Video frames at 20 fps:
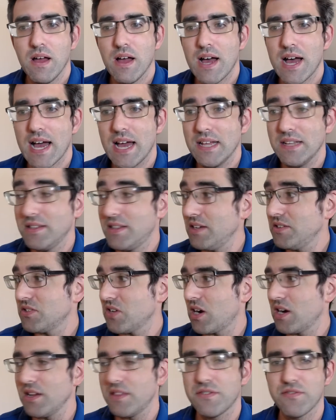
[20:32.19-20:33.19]
And these
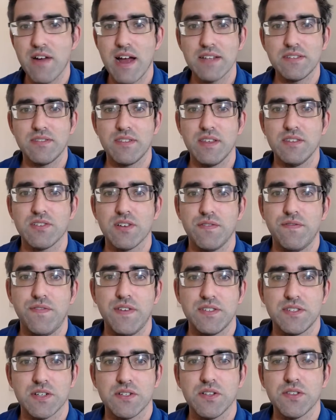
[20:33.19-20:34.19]
are threats. These are
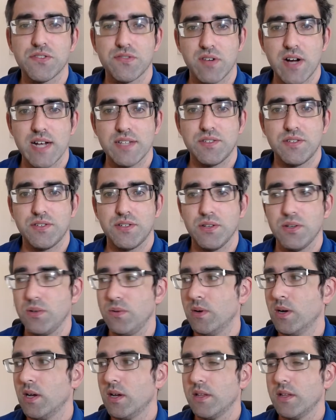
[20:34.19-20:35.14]
physical threats to